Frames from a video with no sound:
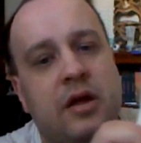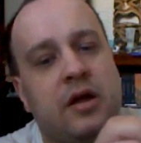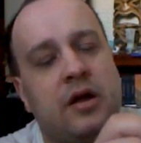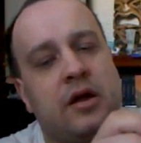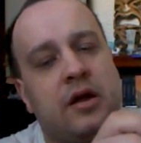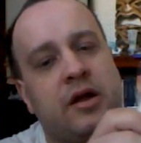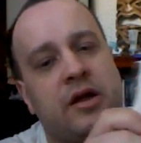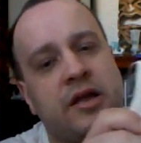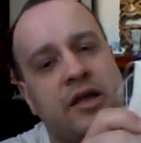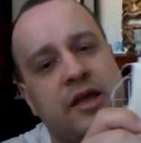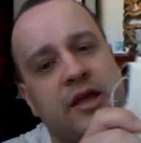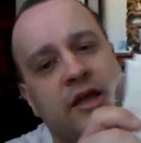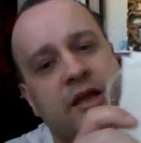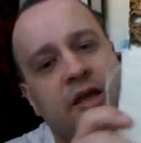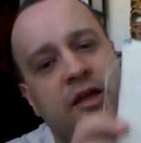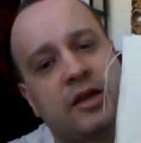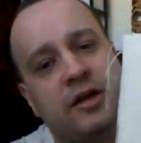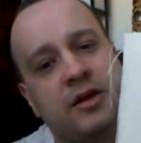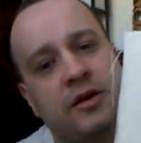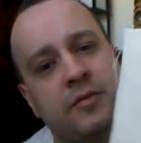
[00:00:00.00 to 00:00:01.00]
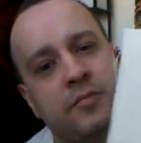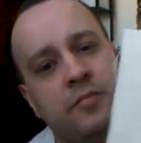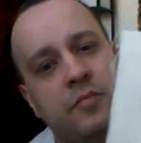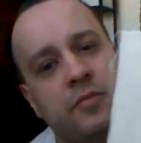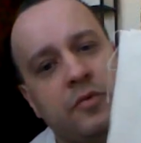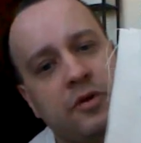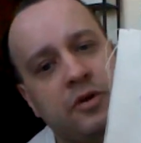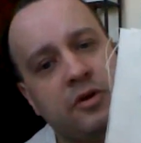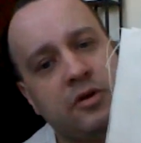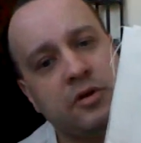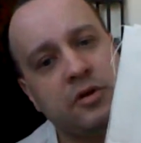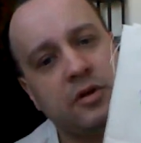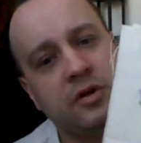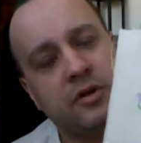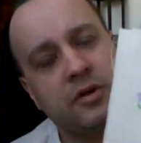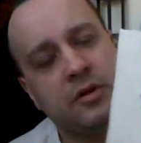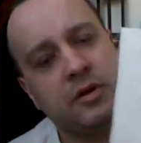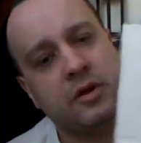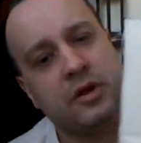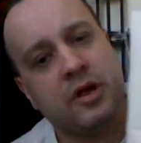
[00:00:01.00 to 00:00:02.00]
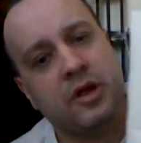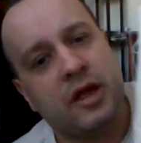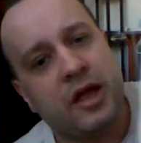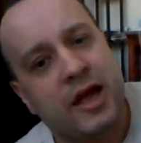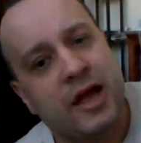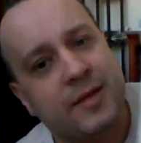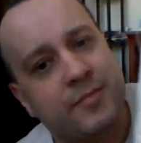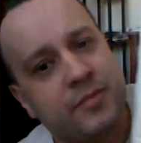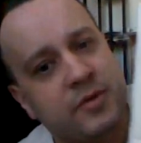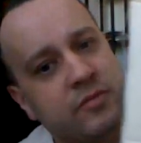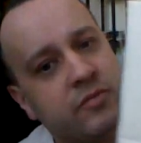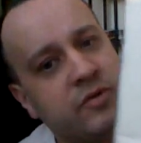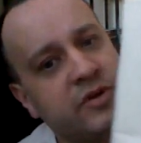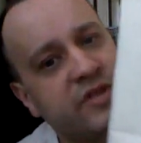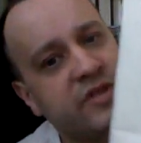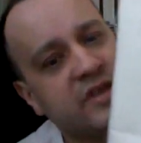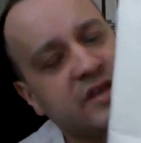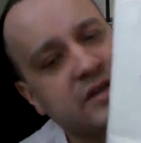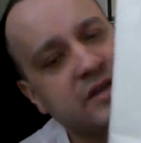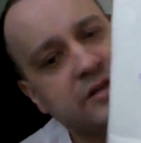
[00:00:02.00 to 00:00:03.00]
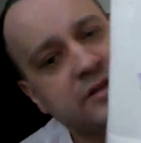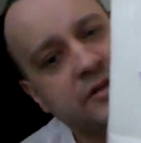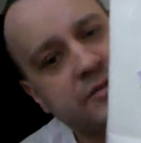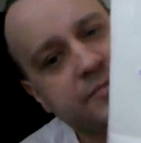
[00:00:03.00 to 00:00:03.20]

I am happy with it.